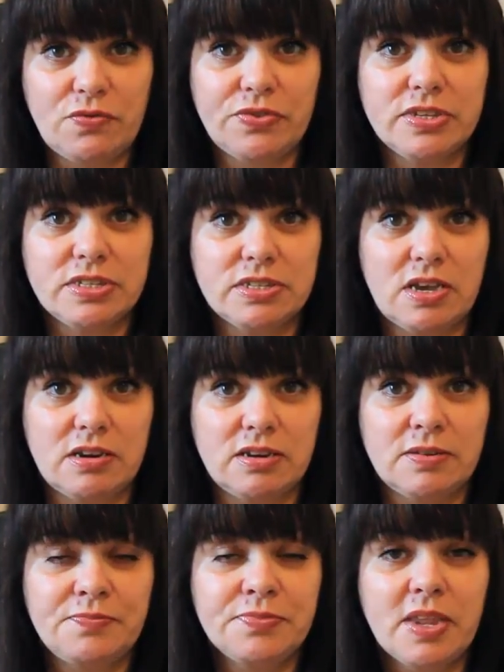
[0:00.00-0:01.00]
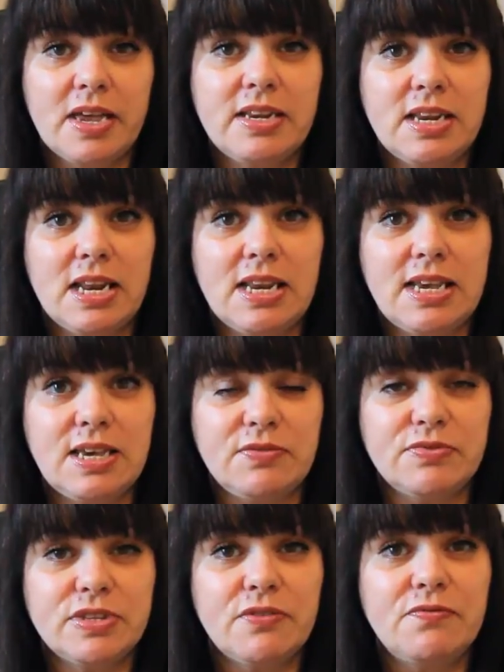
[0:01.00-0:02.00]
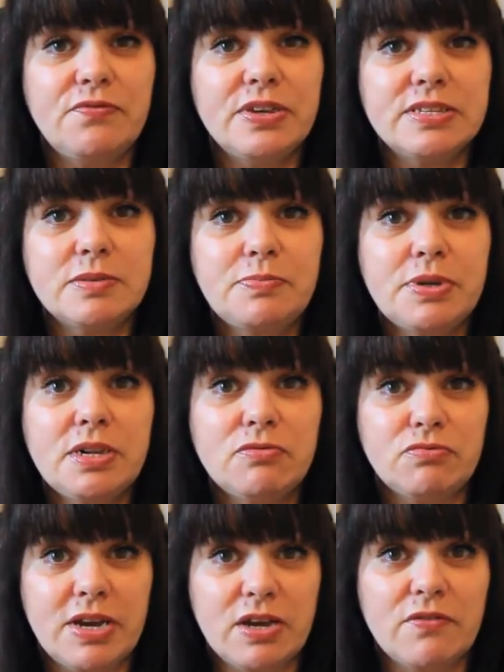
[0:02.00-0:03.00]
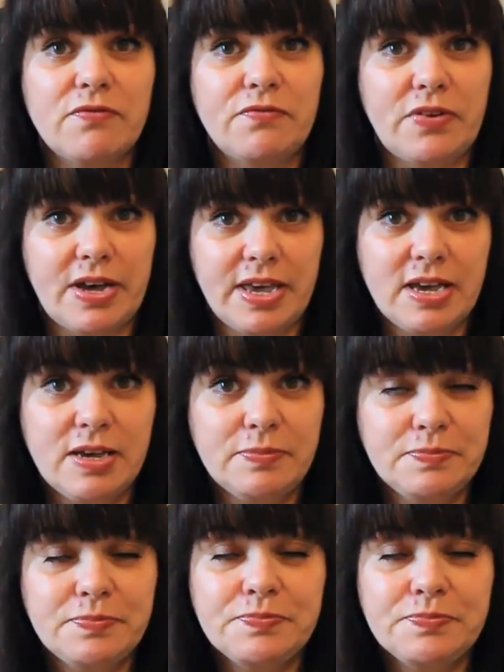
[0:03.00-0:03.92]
of the sun and it leaves a visible ring of fire,